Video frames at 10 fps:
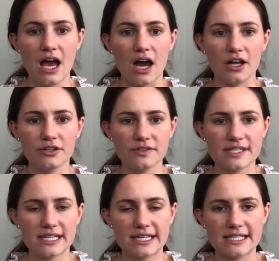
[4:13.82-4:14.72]
Other
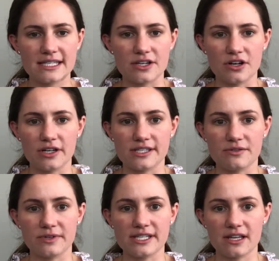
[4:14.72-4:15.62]
risks to consider is the
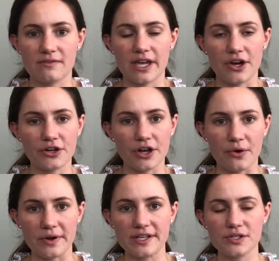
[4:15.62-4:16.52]
risk of
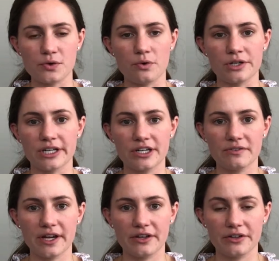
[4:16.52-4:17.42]
keratoconus, or an
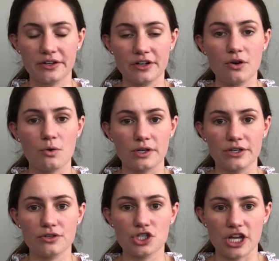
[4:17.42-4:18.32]
irregular
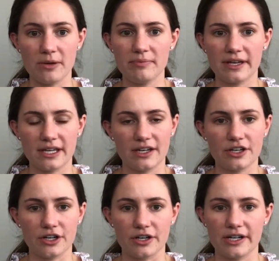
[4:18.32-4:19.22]
corneal shape that can
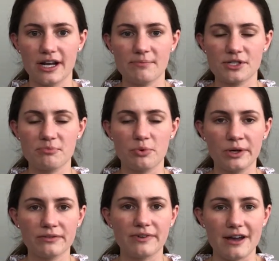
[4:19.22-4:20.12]
occur in up to
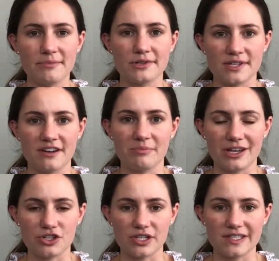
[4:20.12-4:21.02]
0.5% of
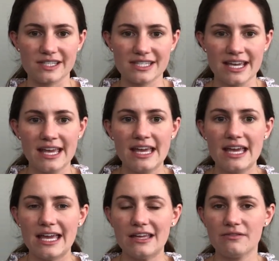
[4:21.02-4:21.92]
patients.
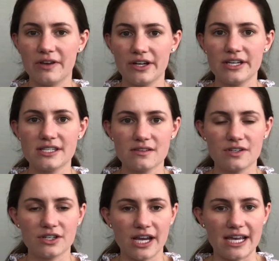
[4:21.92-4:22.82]
In very
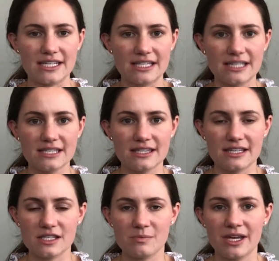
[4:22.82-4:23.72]
severe cases,
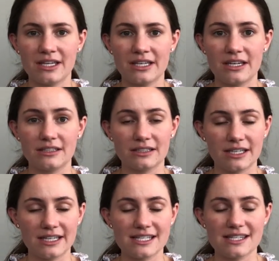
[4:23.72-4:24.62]
this may
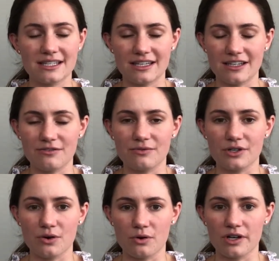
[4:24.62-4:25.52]
lead to the need for a
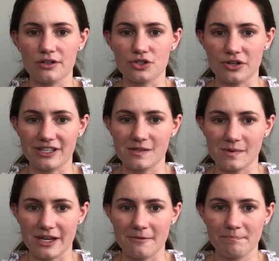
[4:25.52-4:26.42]
corneal
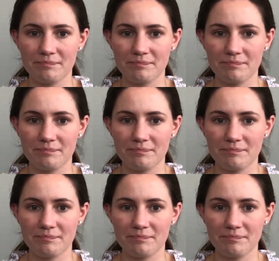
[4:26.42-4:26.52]
transplant.